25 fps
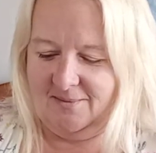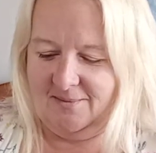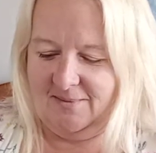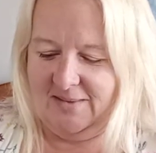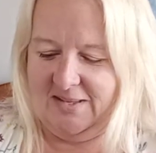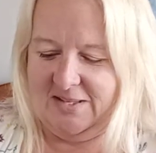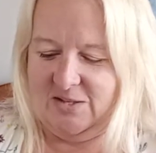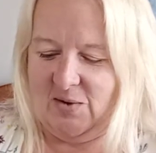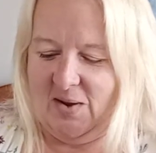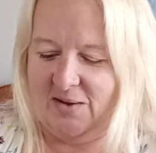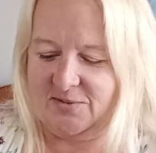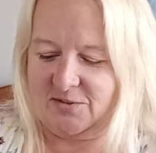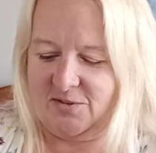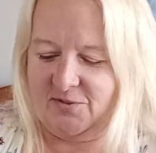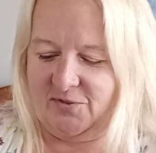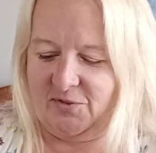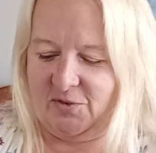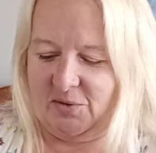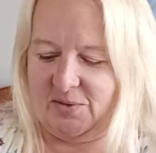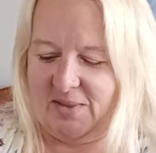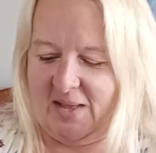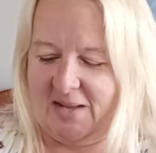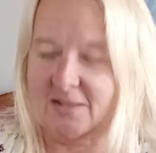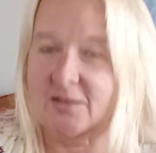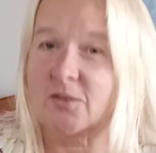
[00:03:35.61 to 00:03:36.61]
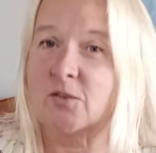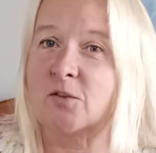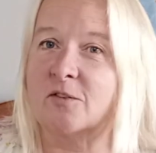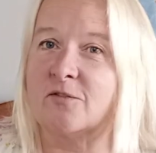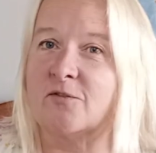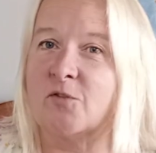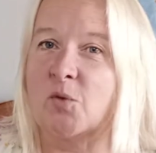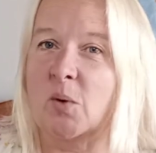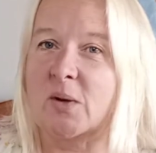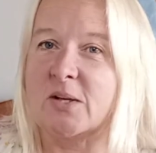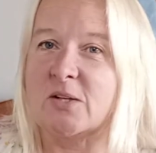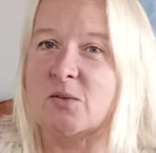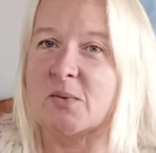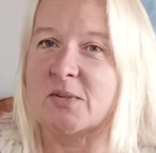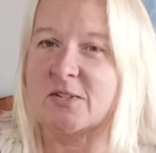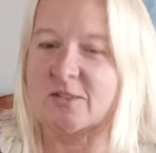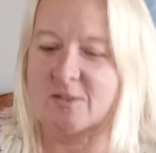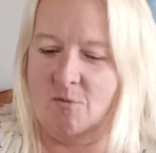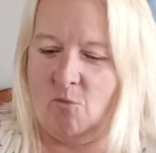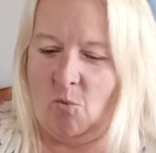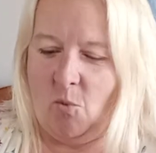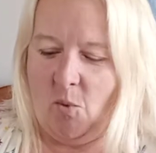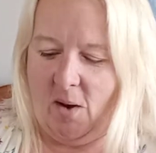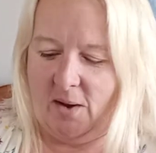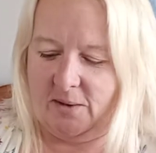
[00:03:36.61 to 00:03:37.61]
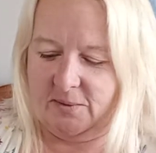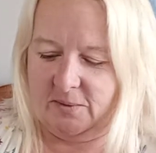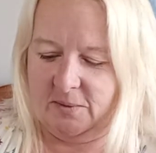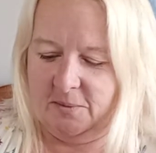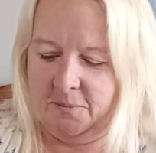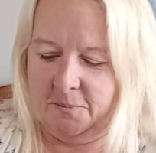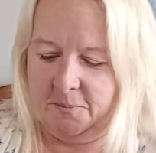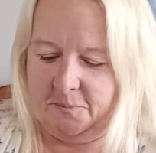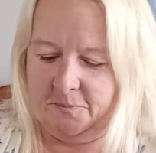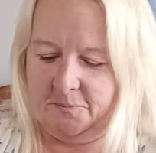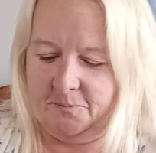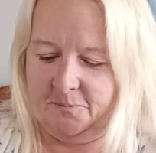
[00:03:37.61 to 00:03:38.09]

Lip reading: You have to fill that little void with some water.